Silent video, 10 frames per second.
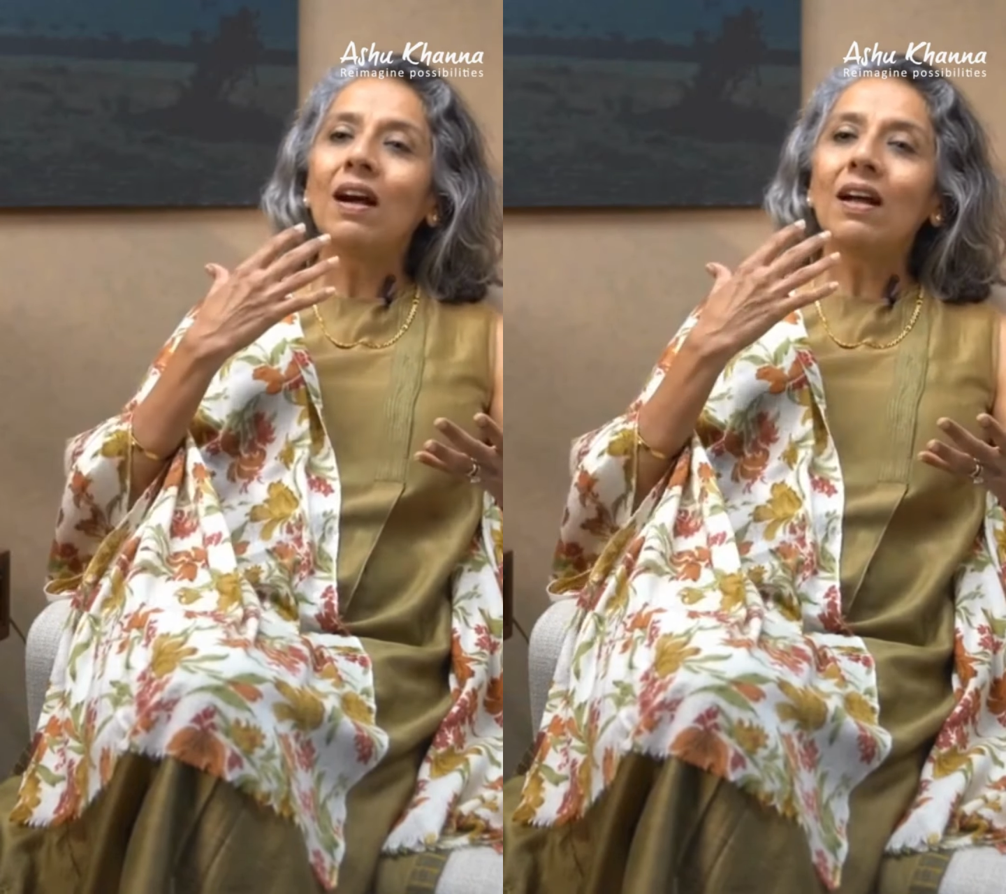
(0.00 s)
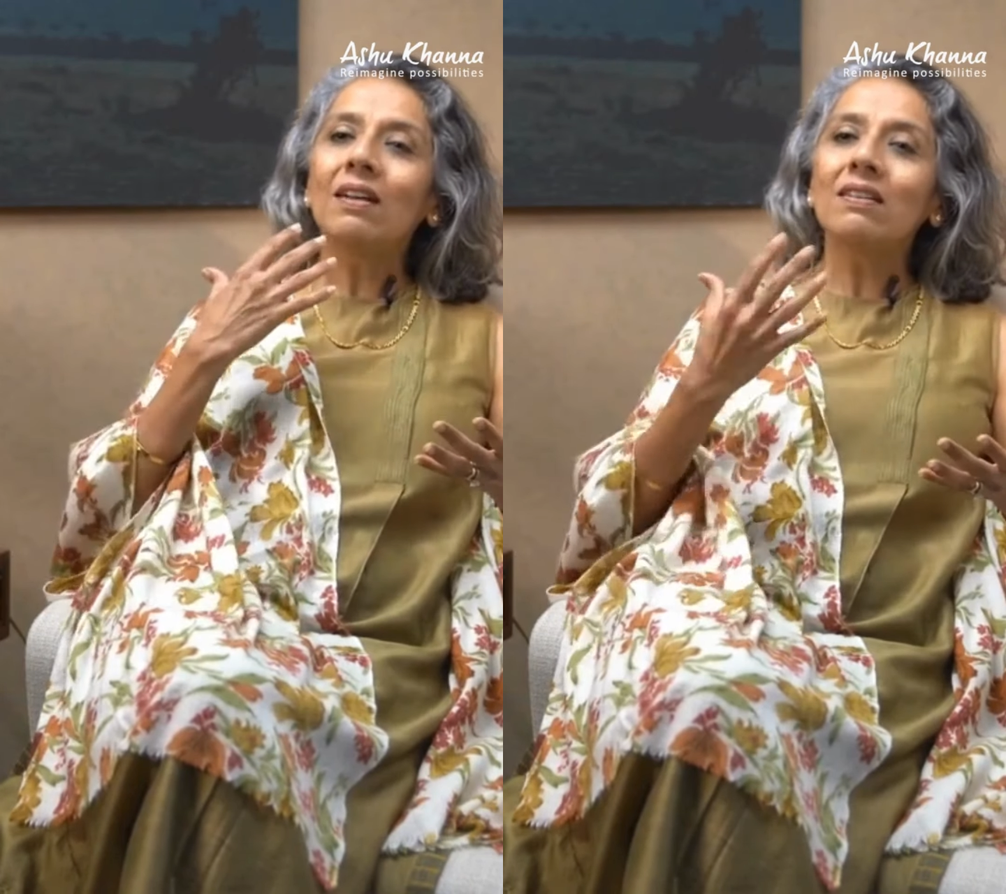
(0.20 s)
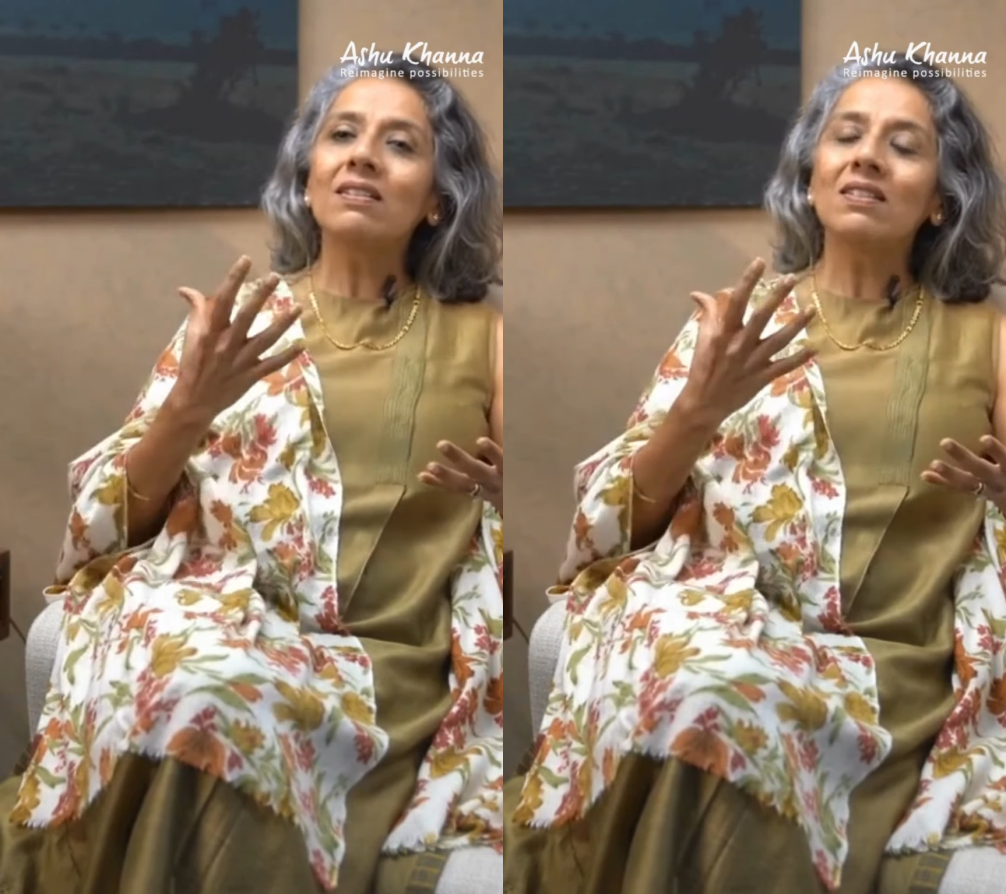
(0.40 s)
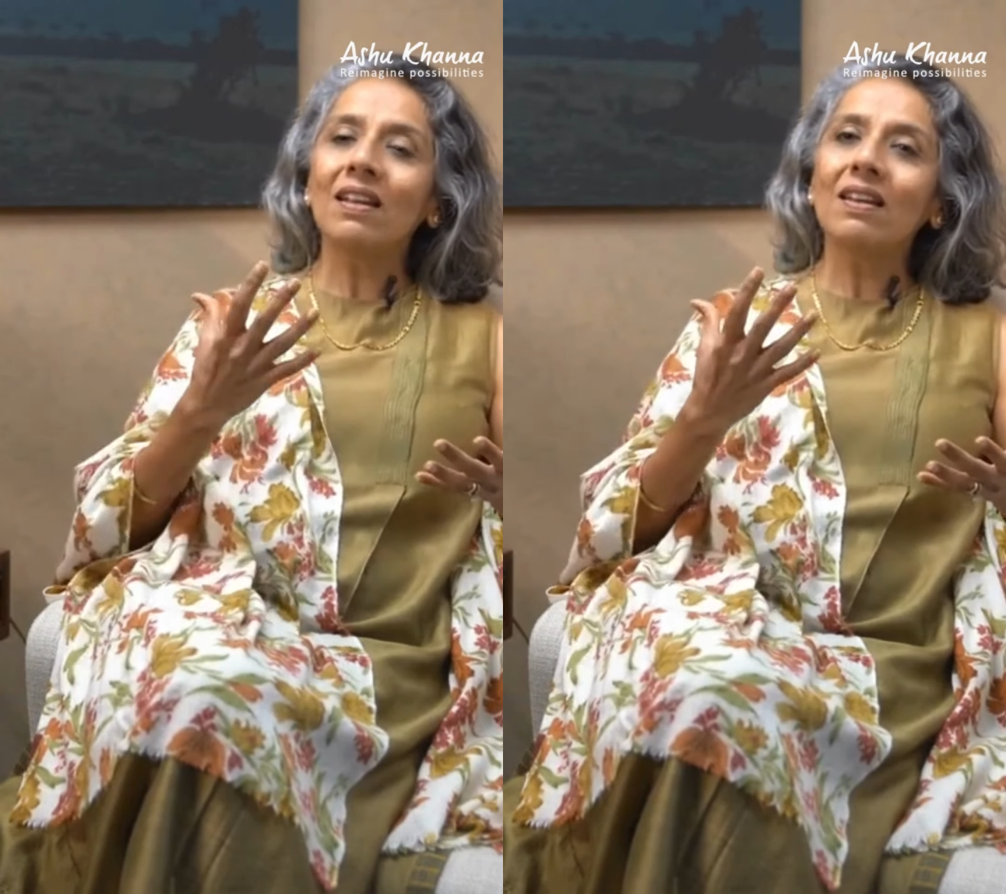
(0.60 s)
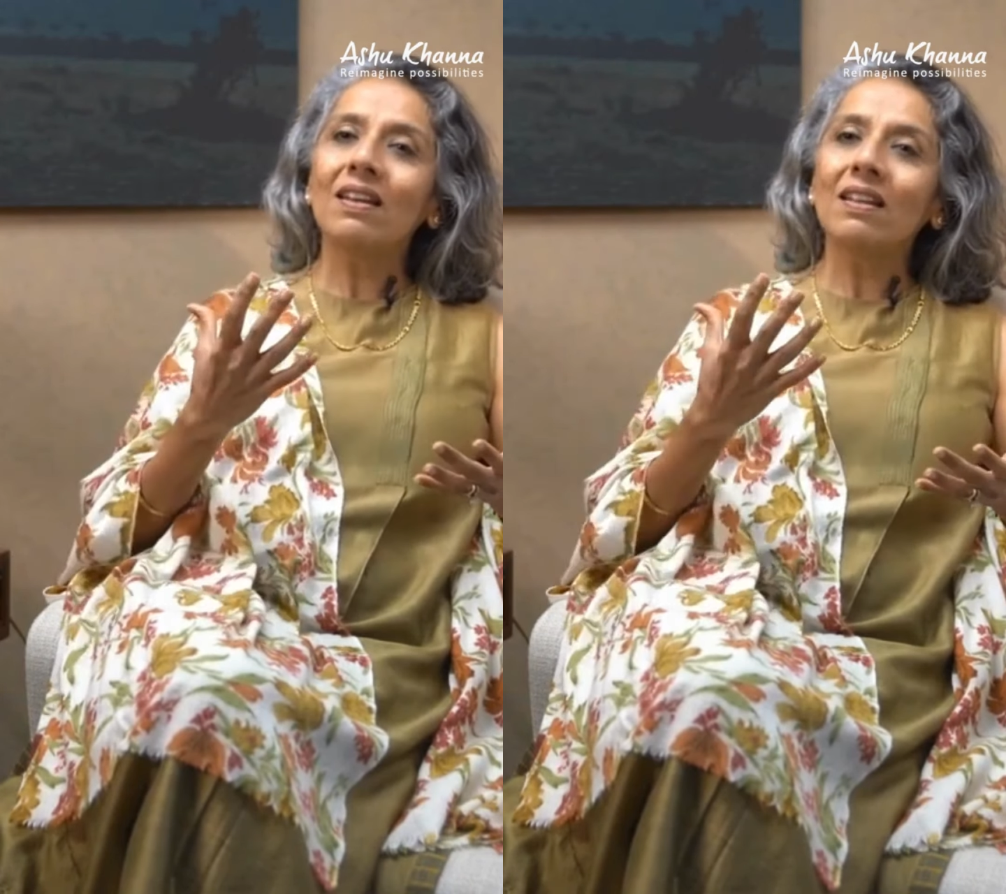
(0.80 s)

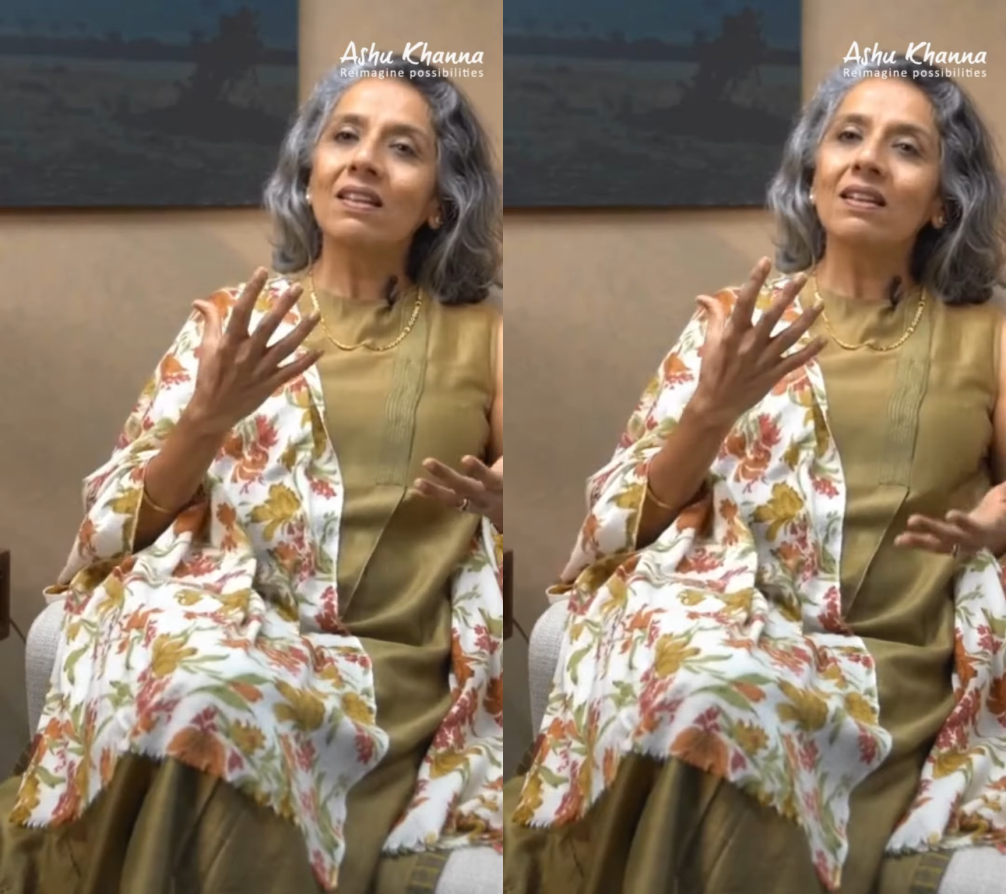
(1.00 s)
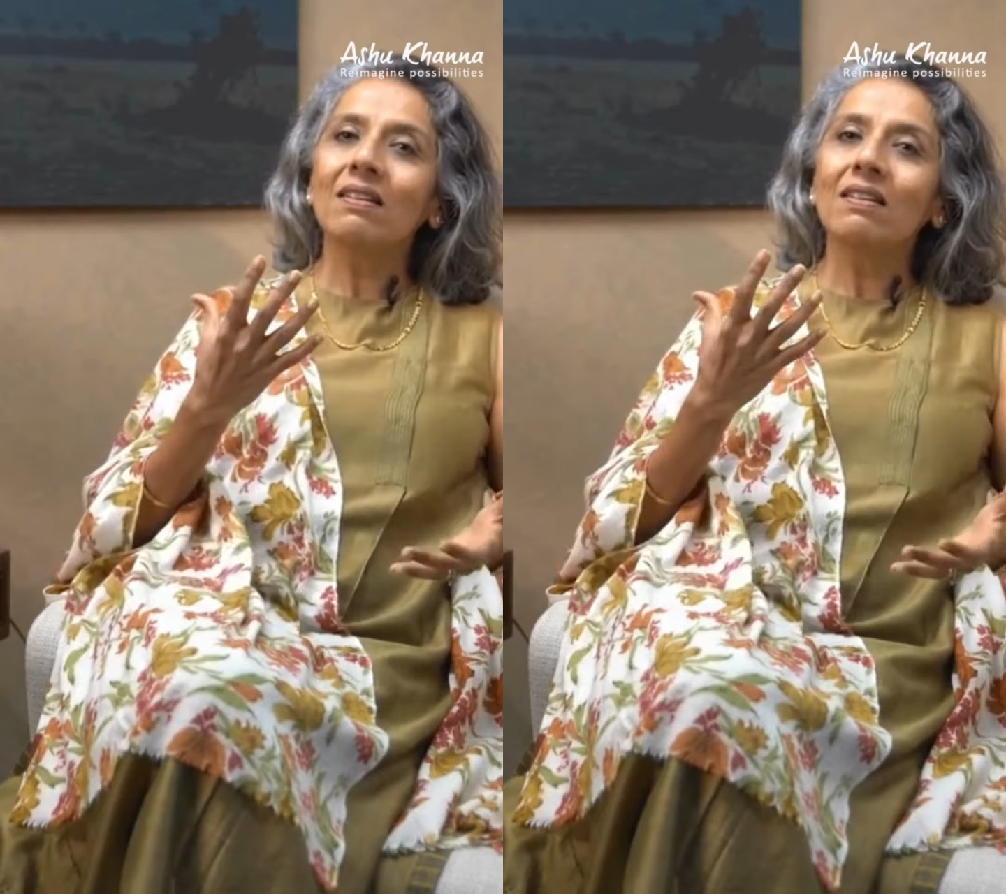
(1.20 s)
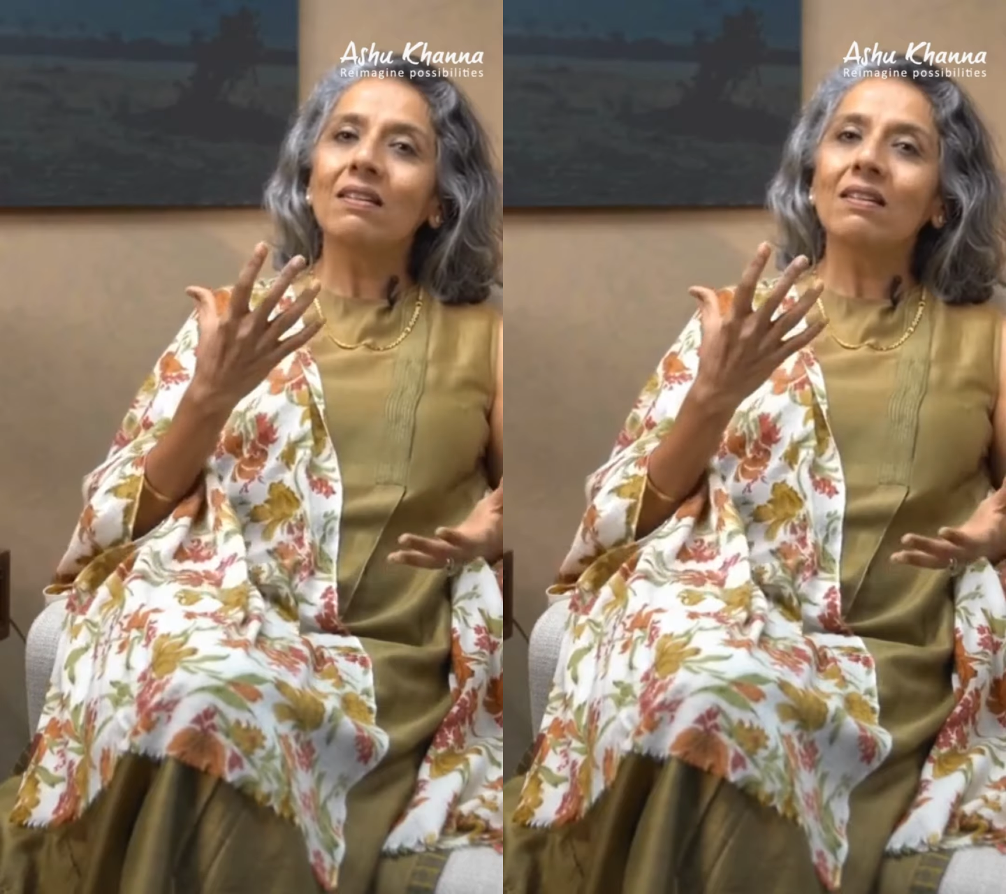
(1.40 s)
understanding that